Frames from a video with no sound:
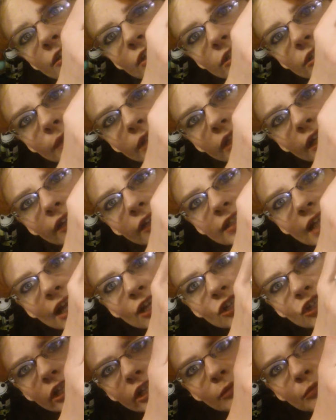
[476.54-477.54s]
This one here is
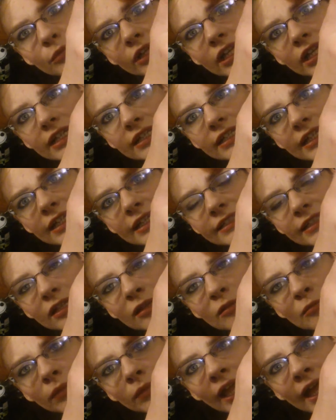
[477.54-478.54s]
actually a pretty
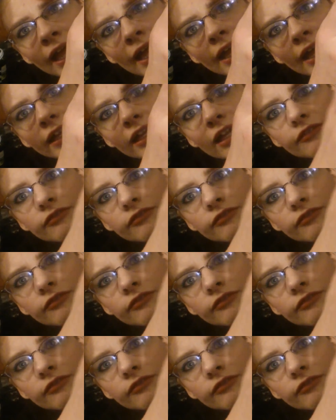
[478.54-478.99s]
decent black.